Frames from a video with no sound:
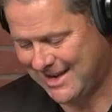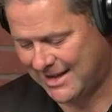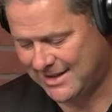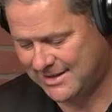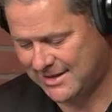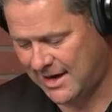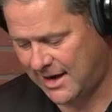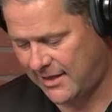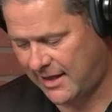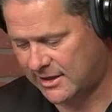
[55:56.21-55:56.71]
I'd
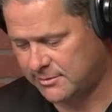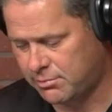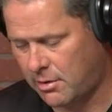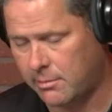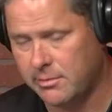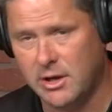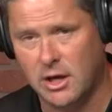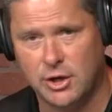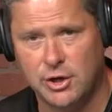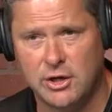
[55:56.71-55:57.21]
say that's
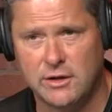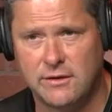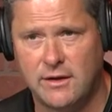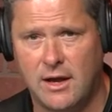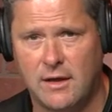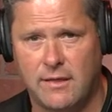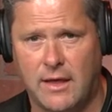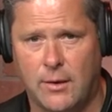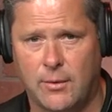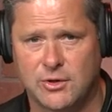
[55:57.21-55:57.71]
probably a good
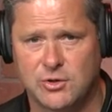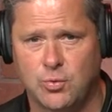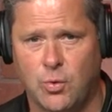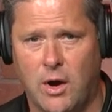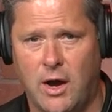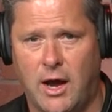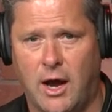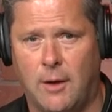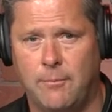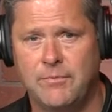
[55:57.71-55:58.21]
thing there as
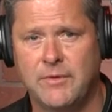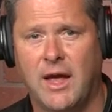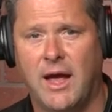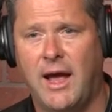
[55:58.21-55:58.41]
well.